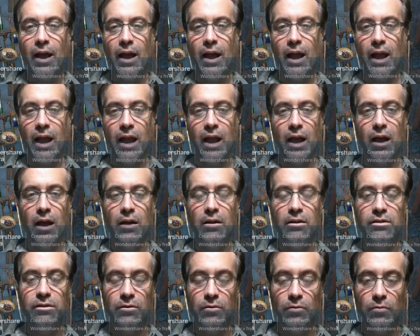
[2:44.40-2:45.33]

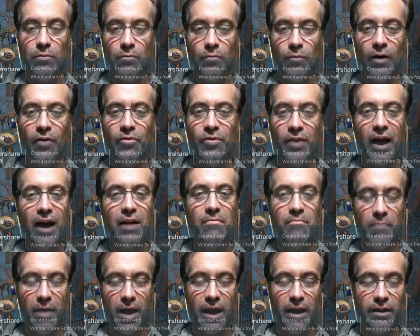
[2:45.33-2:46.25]
And what that
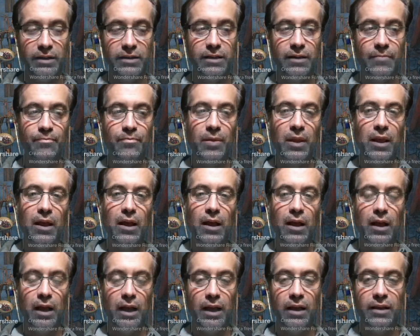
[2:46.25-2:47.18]
meant
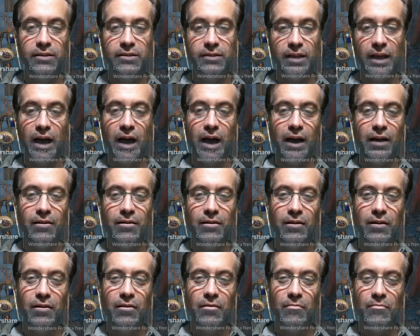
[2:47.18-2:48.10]
is that
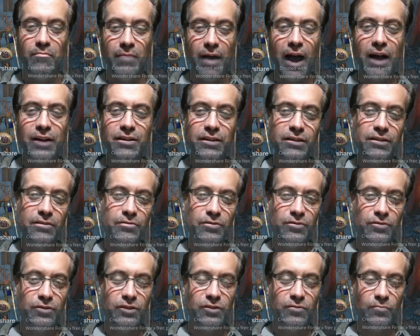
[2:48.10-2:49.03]
magic
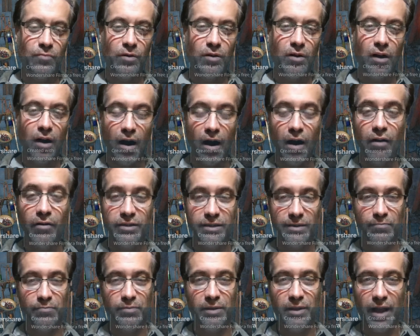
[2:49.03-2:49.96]
users were hard
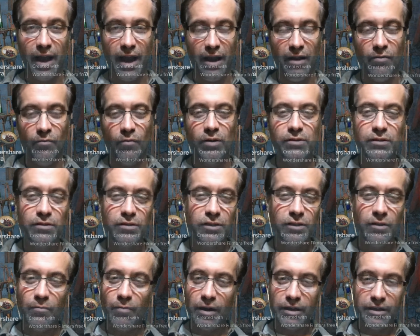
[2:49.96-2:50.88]
to play. It wasn't
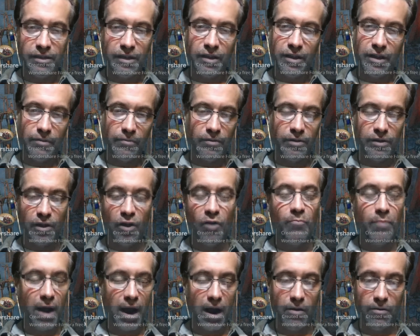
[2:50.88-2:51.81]
so much that they were
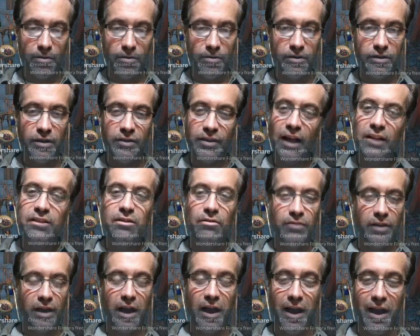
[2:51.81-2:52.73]
low-powered. That's
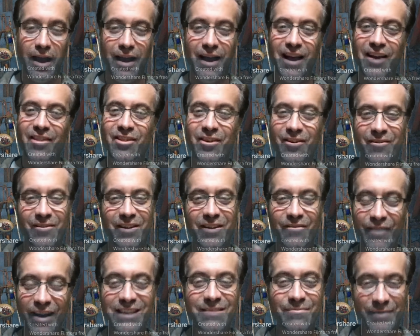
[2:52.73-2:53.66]
okay. They're an
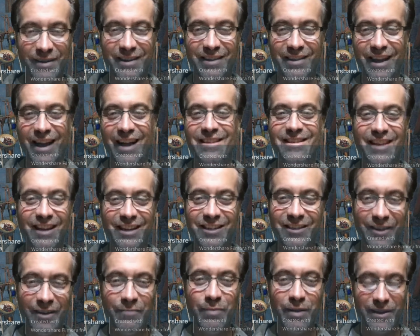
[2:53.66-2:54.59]
investment class. They
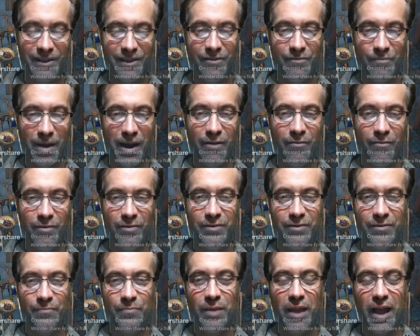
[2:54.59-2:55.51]
should be
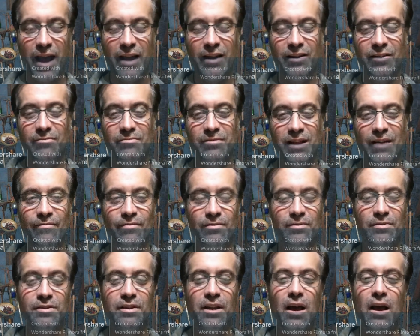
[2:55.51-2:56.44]
low-powered at low
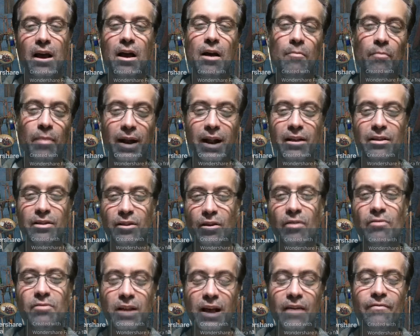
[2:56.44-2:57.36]
levels. But at
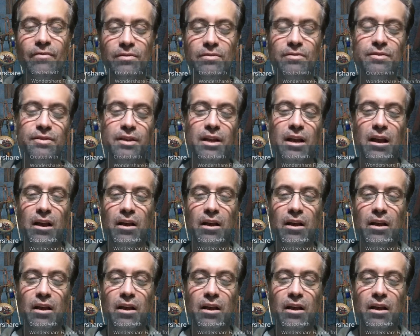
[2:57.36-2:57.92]
low levels,